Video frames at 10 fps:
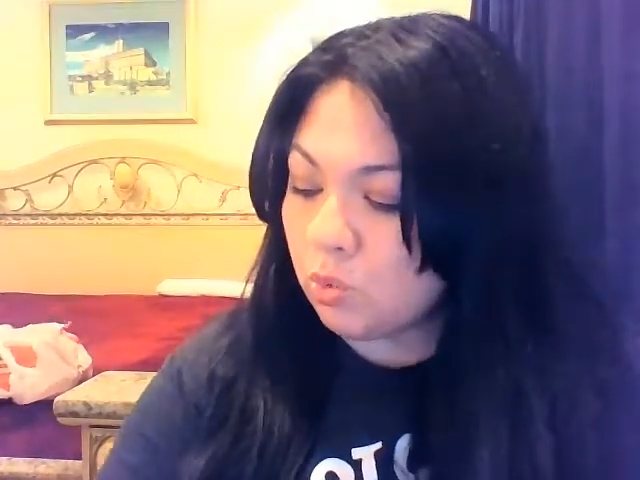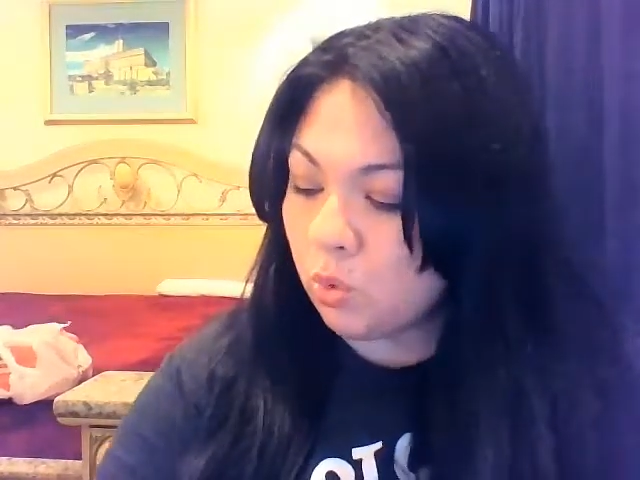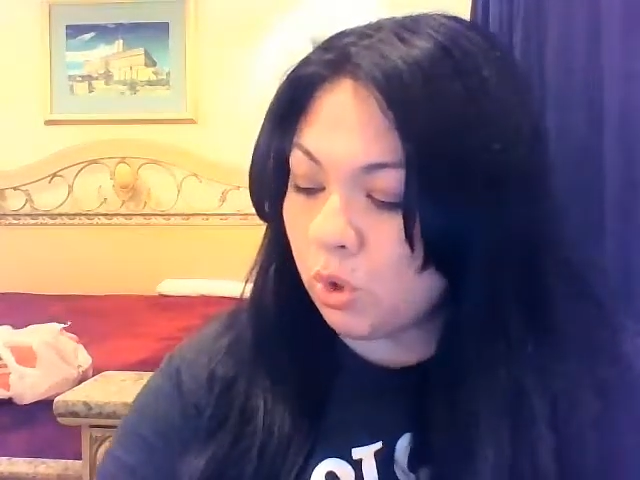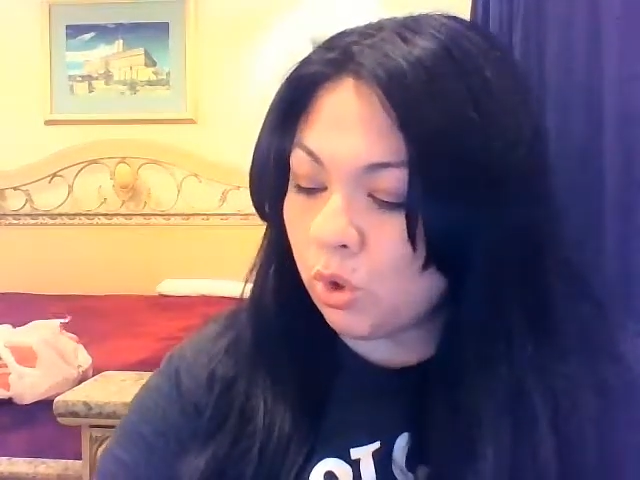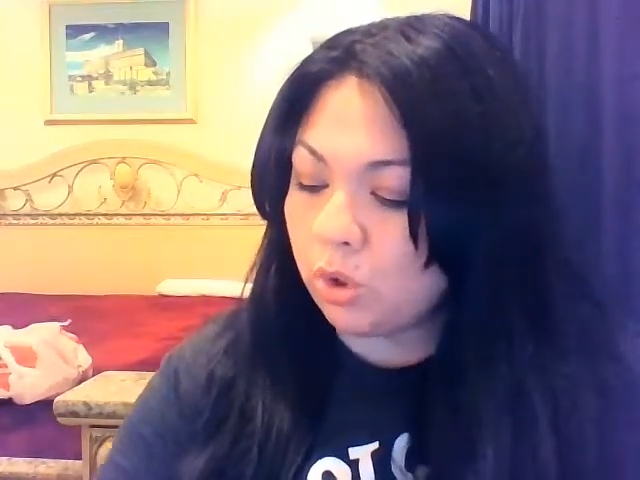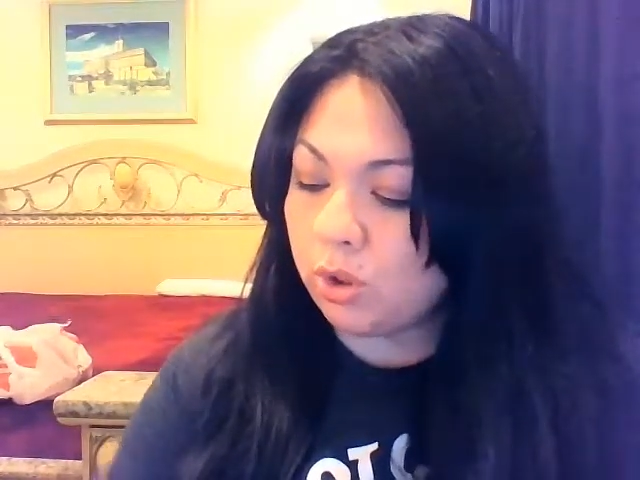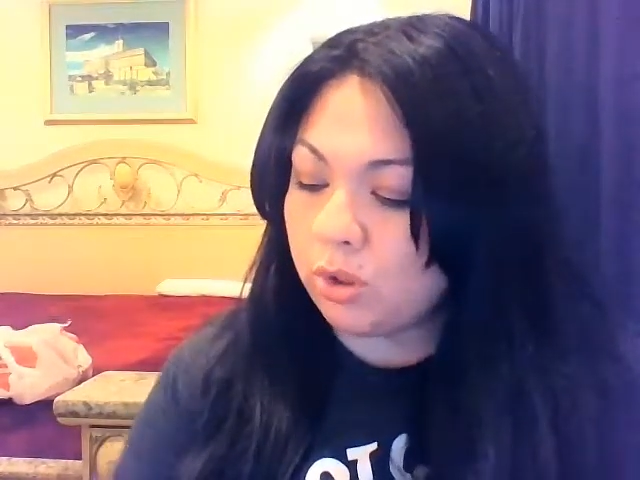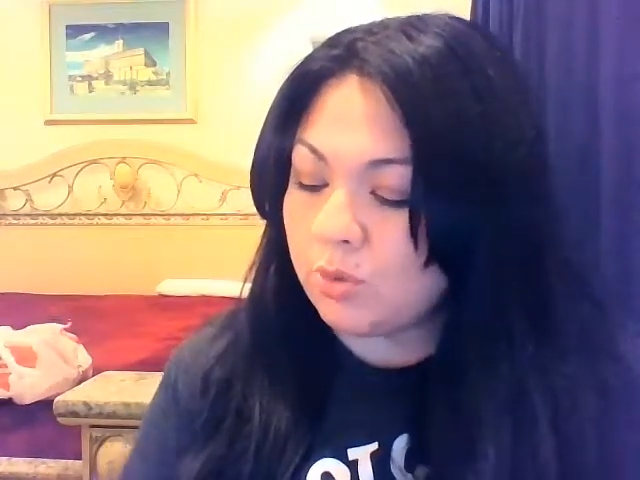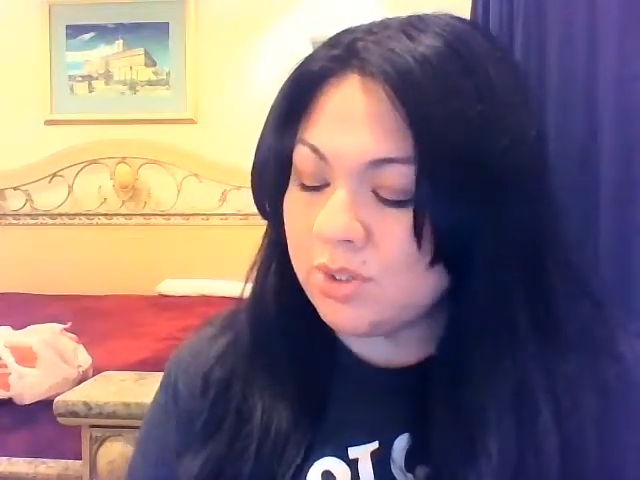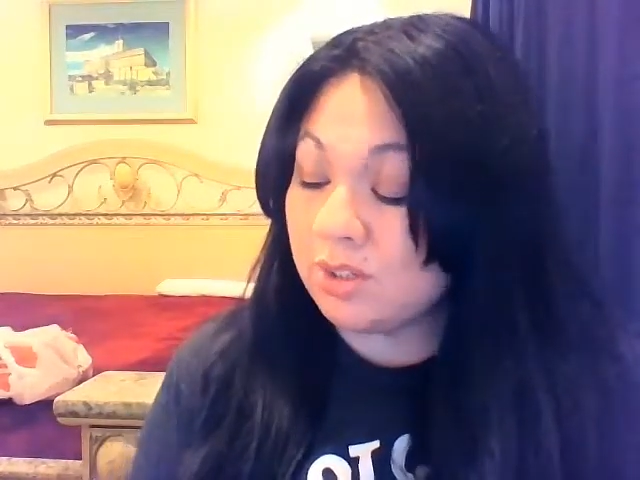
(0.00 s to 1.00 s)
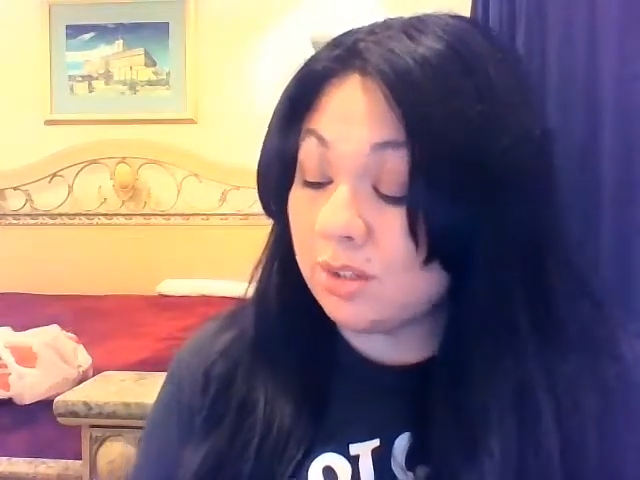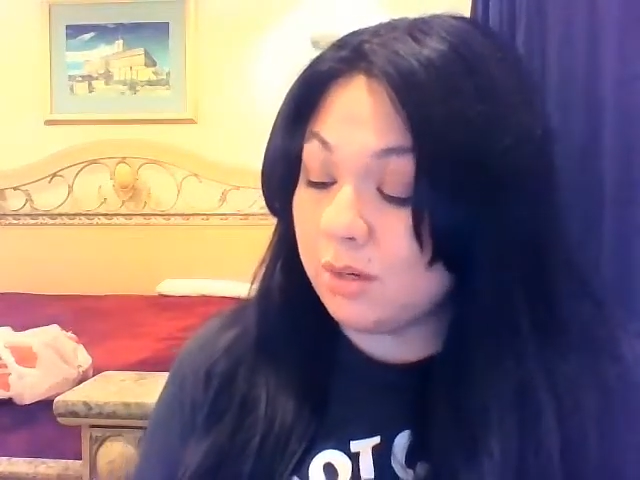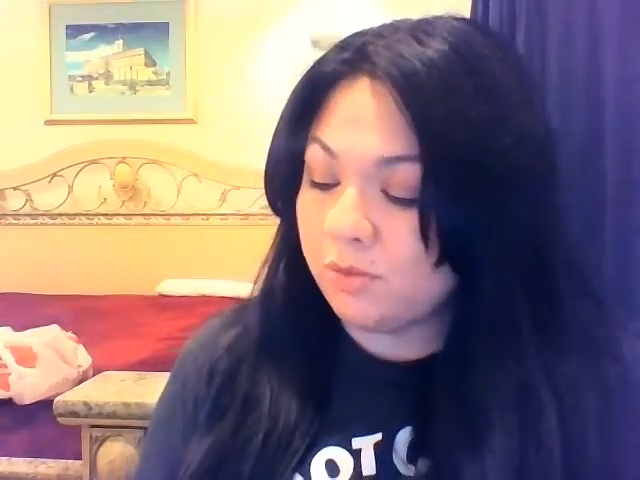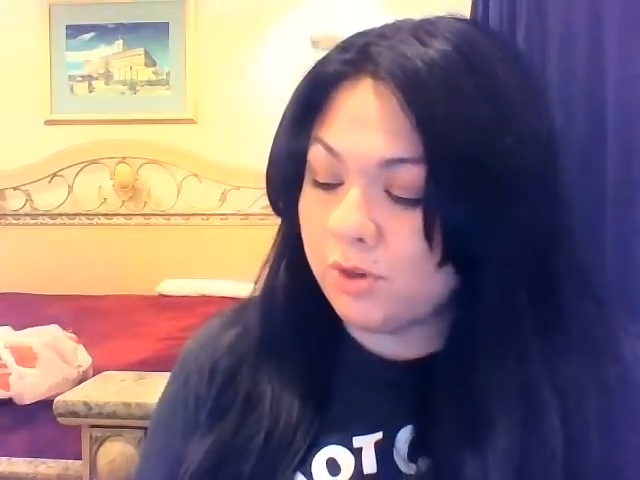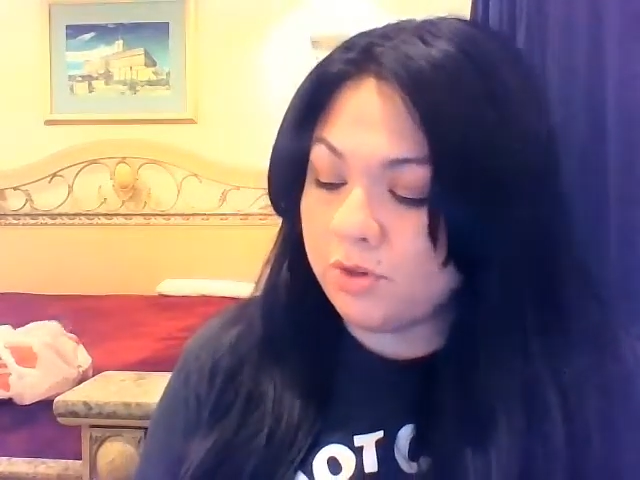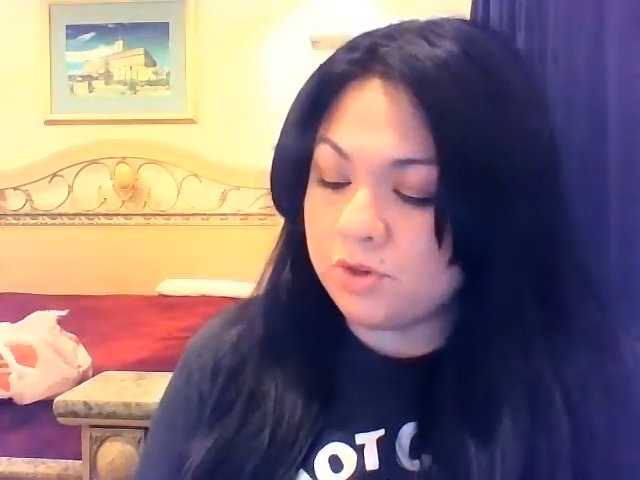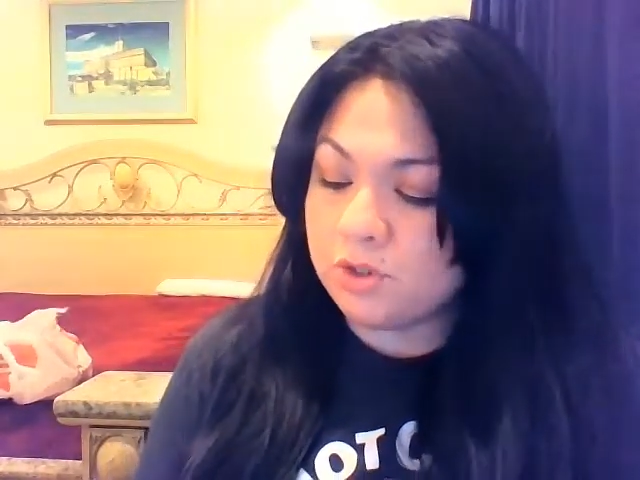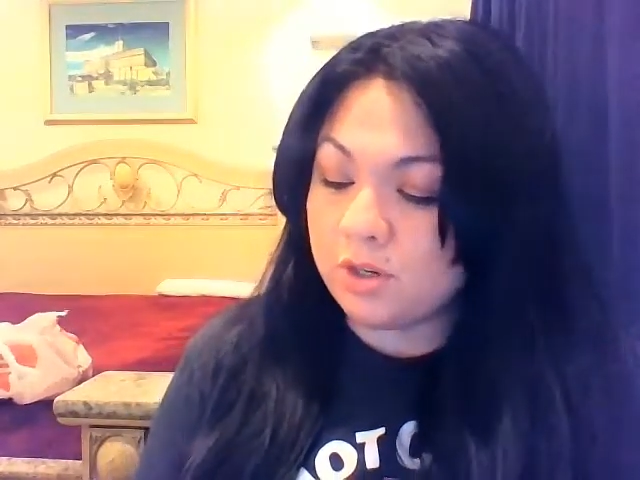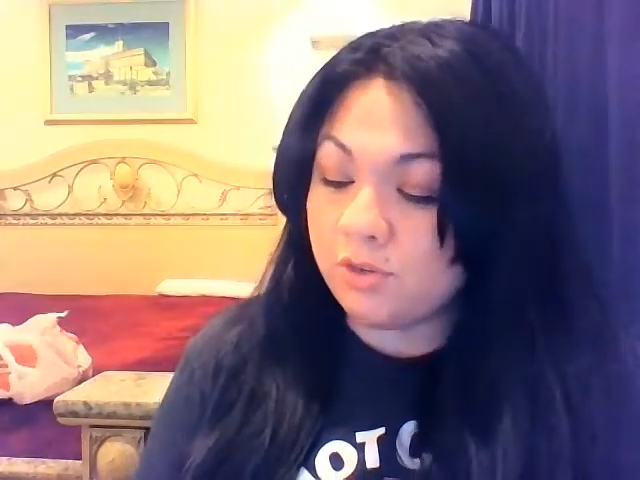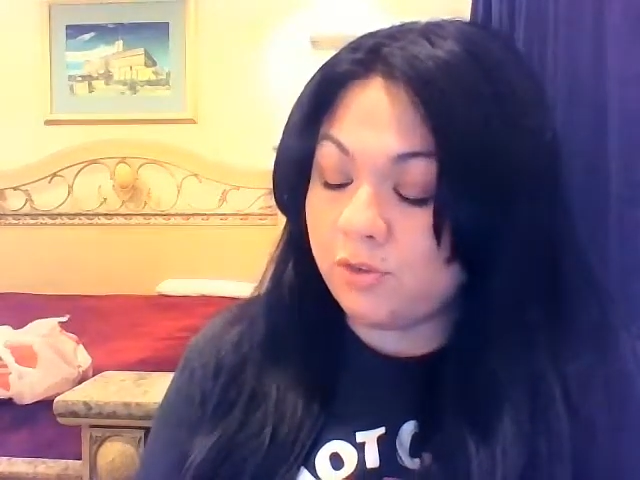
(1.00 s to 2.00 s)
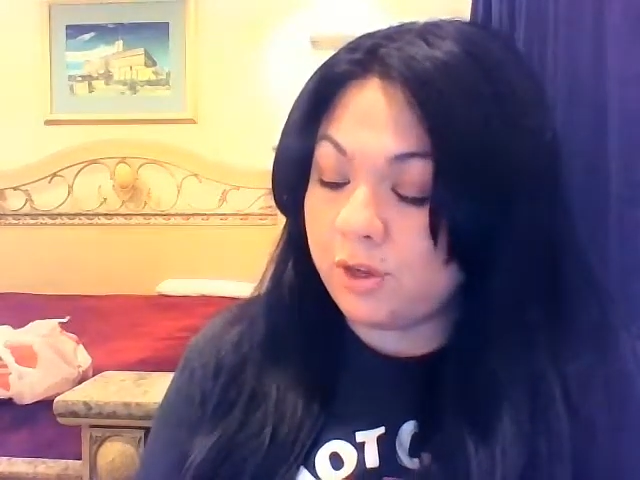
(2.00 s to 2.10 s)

were, wasn't a lot of other stuff.